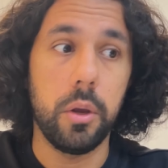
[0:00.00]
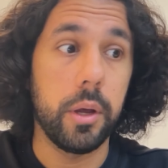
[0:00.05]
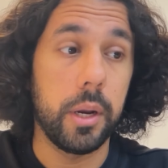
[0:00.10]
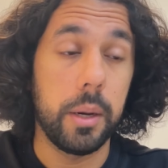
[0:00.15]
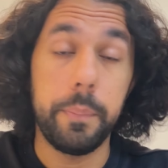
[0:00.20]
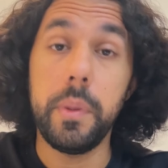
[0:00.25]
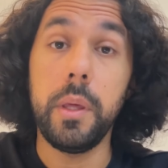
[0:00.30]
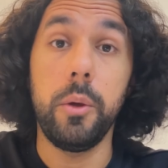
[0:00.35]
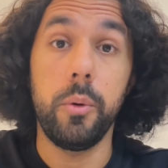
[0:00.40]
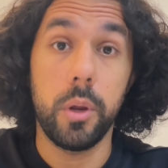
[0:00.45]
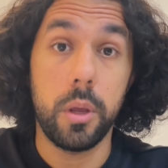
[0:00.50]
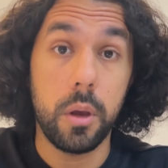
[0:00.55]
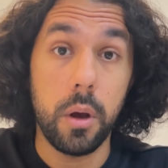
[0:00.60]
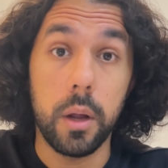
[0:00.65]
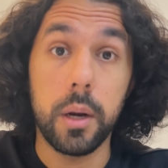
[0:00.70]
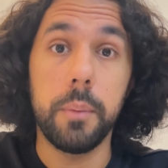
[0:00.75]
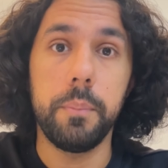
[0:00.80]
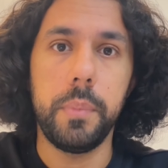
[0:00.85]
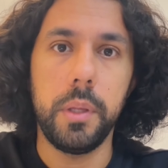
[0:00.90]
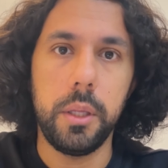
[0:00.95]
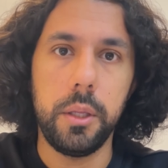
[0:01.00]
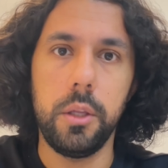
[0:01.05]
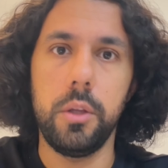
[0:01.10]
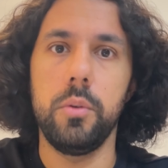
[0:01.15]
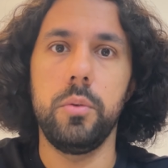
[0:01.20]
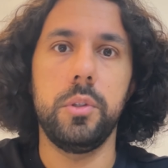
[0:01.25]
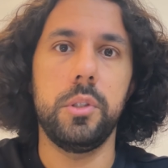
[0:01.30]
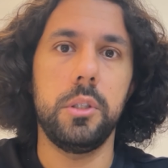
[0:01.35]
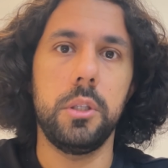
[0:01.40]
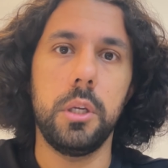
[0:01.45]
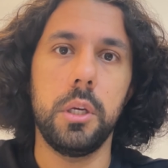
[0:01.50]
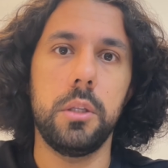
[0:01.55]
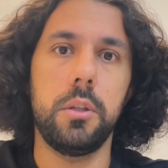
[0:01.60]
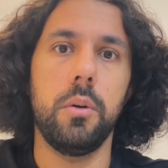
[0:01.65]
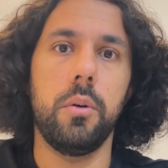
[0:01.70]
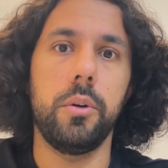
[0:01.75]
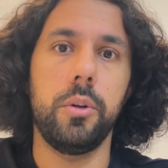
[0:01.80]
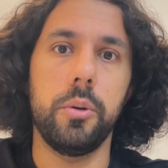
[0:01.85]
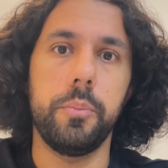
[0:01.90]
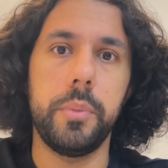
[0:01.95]
you're gonna be using
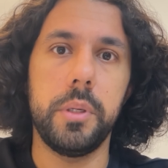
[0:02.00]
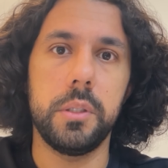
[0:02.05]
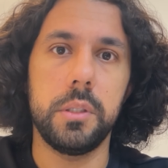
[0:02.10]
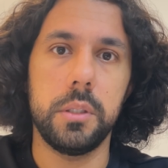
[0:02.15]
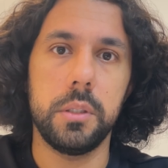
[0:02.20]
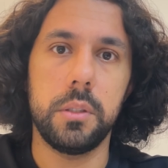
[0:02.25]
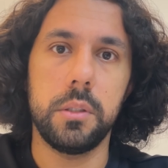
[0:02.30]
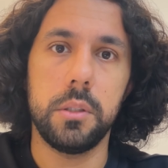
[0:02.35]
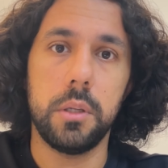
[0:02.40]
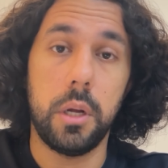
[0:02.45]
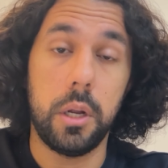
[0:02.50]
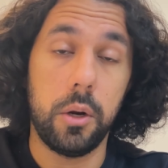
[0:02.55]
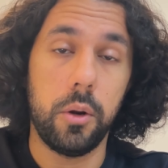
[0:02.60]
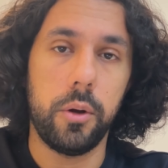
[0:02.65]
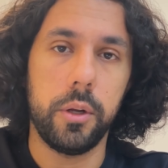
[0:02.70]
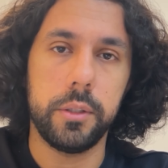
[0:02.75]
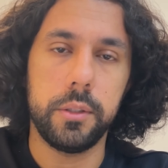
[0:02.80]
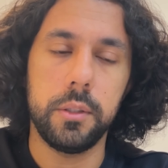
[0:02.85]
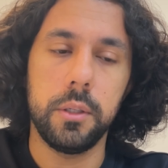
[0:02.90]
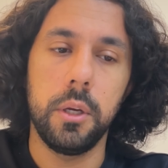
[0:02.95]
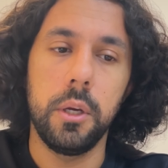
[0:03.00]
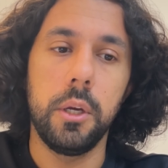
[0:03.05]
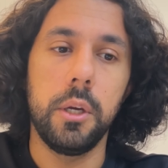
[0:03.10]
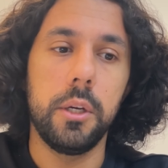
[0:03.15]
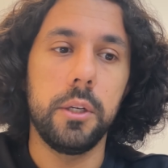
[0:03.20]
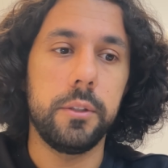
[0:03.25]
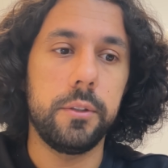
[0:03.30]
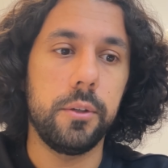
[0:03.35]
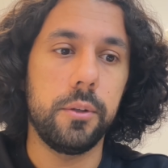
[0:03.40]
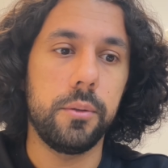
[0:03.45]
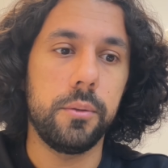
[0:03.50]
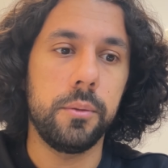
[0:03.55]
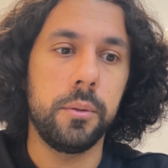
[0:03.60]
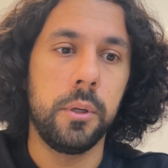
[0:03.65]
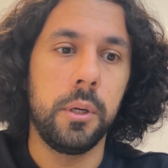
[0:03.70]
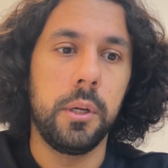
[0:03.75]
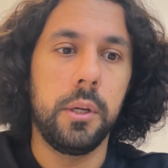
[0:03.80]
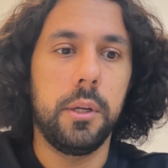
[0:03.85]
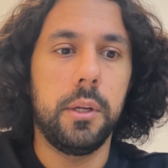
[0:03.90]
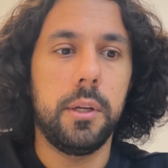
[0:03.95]
it on your business a lot.
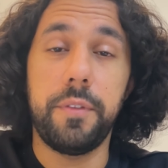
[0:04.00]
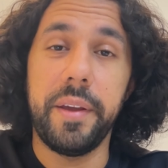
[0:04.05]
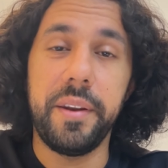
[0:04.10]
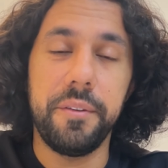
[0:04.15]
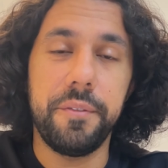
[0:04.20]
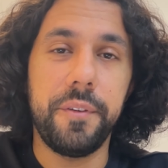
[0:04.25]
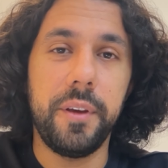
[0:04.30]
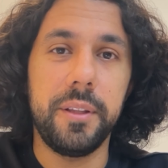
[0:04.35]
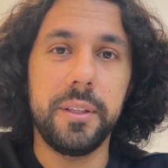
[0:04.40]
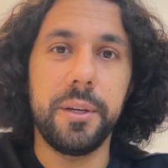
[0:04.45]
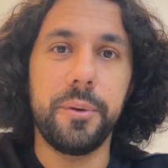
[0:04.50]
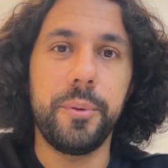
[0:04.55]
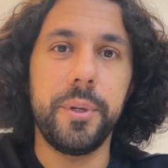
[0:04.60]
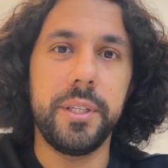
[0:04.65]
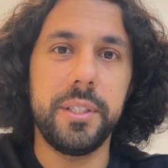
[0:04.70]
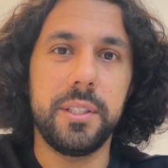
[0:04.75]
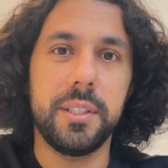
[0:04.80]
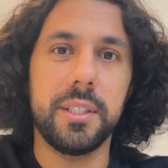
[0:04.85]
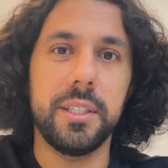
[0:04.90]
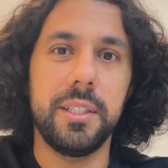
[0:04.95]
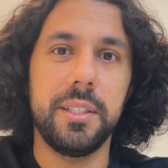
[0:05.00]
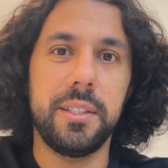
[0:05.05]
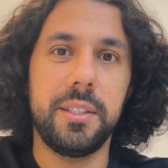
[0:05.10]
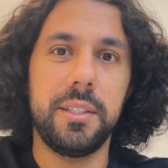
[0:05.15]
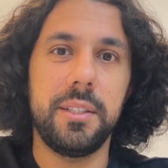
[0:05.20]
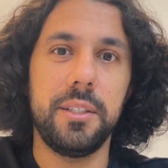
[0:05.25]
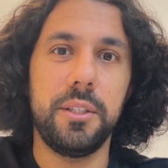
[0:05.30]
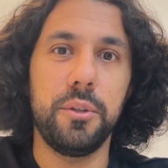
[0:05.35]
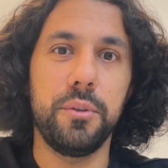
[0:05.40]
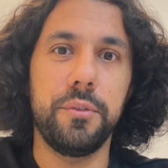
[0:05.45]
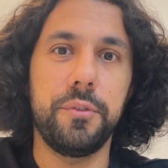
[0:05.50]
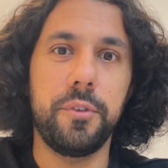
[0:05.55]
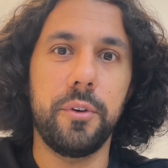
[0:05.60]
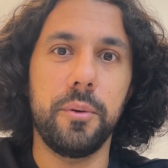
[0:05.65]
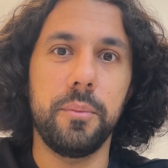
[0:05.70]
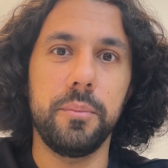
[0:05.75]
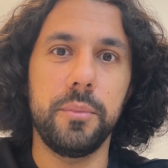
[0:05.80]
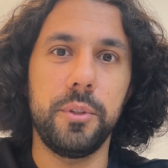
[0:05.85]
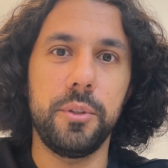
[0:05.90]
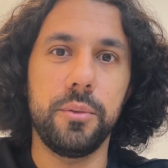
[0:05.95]
So if anything, the risk is you
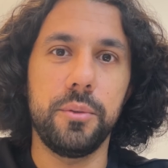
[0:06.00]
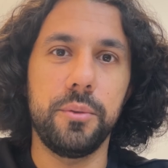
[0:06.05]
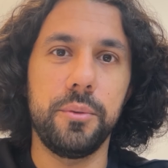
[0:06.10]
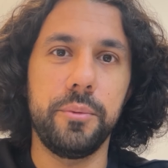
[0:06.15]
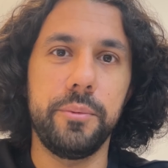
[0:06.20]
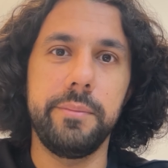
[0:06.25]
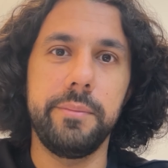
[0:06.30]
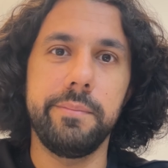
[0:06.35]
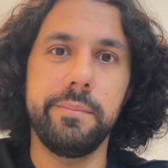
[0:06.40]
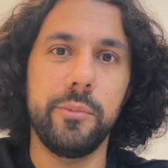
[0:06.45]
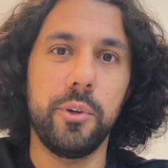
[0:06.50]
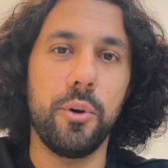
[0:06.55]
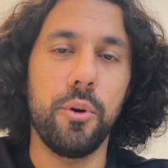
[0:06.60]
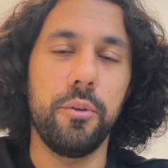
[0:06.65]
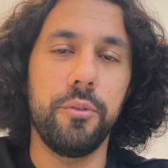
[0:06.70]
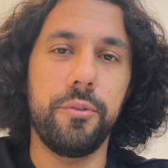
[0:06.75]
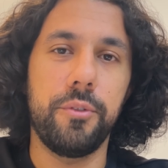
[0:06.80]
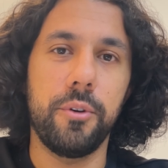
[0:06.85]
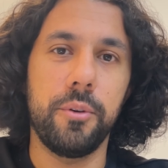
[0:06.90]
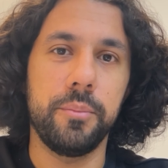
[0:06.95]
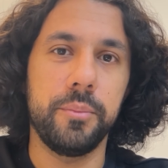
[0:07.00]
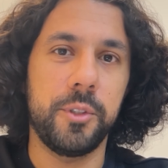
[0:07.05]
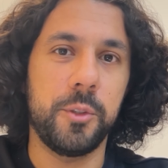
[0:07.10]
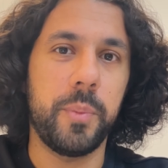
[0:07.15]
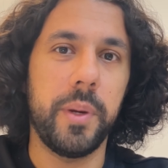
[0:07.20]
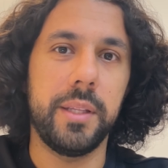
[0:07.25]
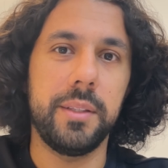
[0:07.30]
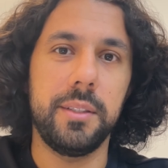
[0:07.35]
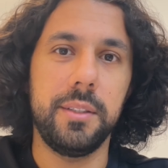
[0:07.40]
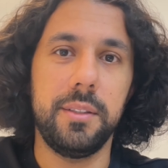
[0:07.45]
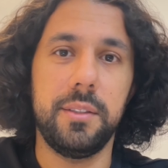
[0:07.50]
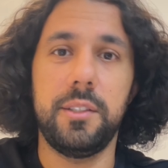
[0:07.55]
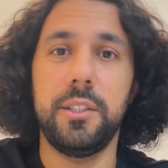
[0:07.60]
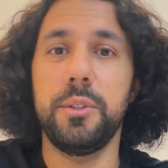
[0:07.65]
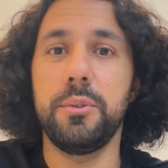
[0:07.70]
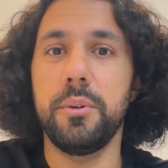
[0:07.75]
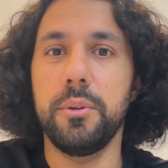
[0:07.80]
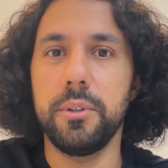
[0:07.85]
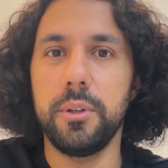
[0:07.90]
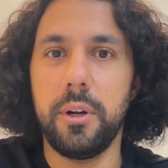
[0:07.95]
go from spending
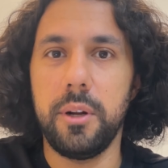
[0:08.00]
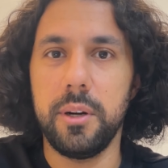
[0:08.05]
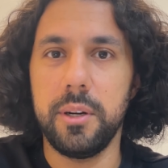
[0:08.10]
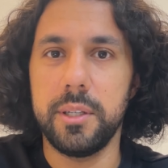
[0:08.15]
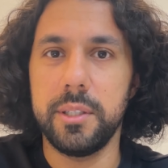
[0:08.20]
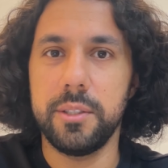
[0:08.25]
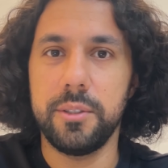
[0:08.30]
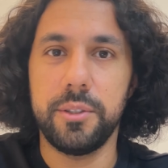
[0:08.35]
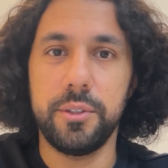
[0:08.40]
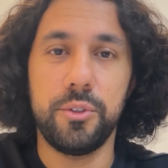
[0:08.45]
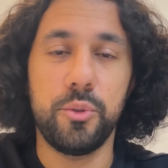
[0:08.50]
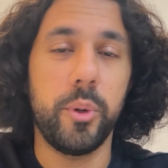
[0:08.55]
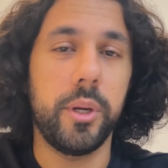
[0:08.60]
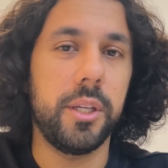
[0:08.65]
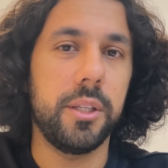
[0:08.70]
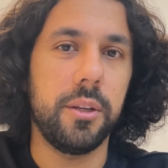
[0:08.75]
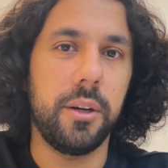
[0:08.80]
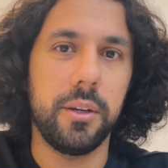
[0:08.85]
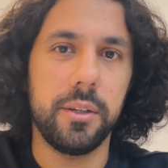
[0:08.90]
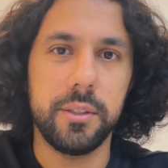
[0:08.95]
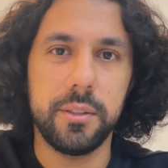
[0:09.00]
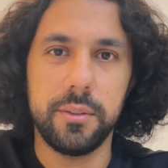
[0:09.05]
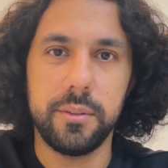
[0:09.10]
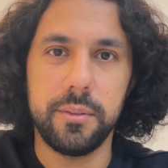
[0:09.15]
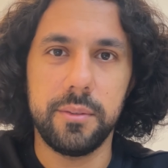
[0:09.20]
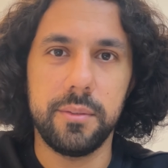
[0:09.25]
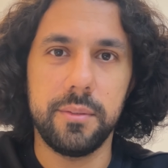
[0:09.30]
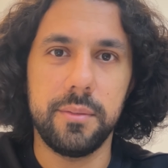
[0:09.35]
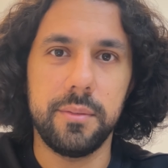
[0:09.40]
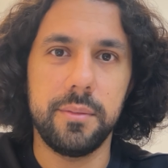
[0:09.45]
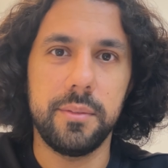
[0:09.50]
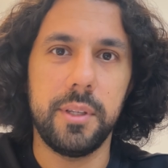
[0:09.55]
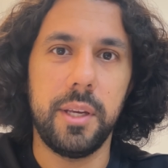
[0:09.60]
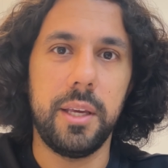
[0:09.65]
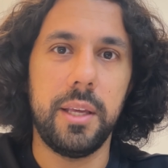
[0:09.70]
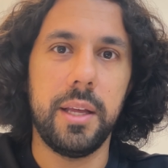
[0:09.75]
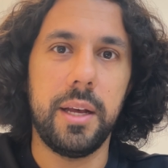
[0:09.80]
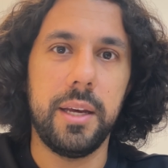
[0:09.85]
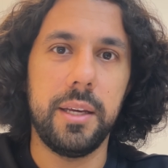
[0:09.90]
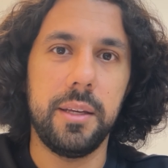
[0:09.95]
$0 or $20 on
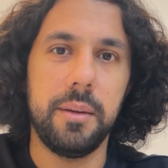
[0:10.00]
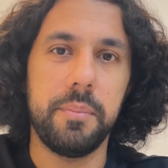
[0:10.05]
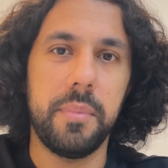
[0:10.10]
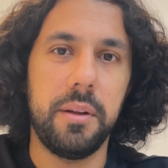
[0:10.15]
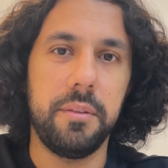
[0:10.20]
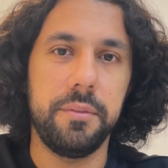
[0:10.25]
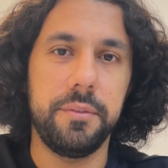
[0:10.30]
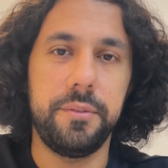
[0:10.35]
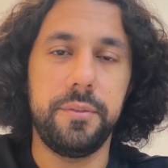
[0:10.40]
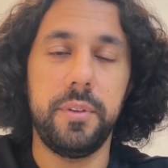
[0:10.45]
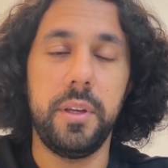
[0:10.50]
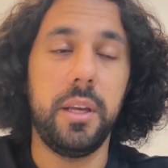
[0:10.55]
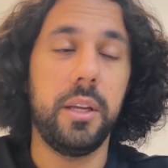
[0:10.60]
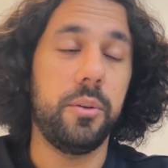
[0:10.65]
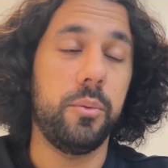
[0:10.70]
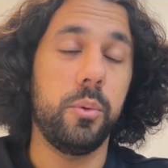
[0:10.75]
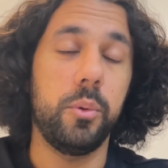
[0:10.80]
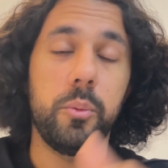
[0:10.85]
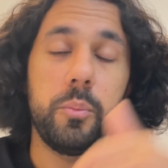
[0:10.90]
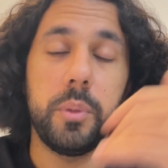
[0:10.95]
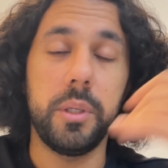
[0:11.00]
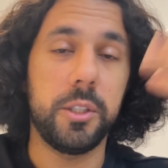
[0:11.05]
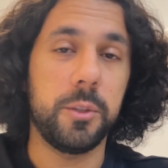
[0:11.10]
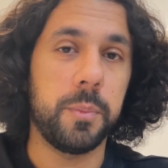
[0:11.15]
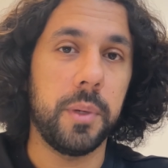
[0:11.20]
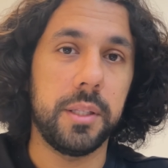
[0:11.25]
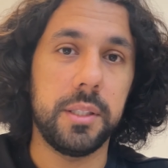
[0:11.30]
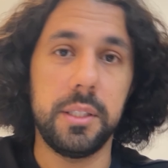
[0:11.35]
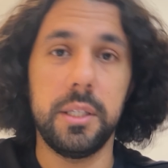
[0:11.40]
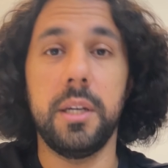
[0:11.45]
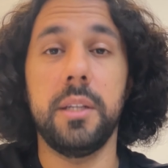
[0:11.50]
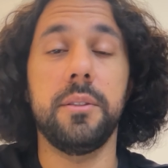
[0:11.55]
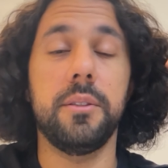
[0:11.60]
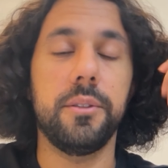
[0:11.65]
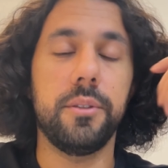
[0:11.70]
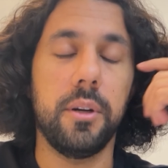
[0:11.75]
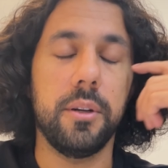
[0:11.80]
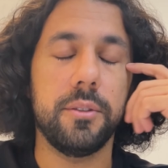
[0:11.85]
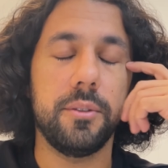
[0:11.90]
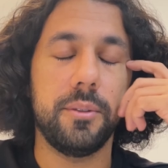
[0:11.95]
AI a month, and we'll be spending
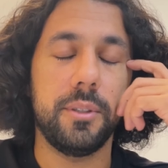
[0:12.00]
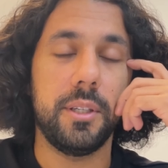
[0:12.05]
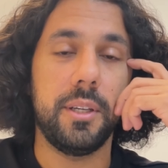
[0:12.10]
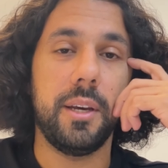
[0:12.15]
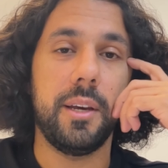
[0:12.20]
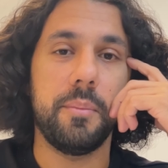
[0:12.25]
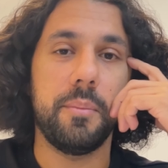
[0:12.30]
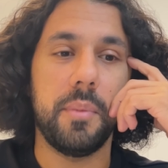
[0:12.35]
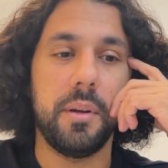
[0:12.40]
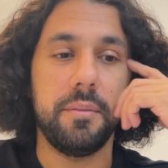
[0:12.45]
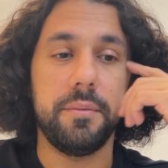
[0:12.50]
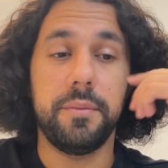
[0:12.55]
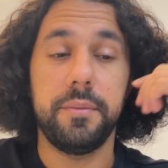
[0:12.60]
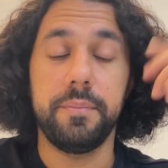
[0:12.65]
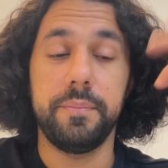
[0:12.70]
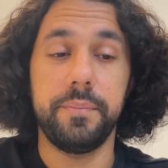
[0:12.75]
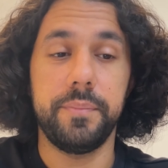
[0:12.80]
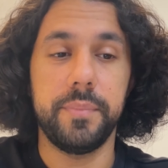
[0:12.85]
$100 on AI a month.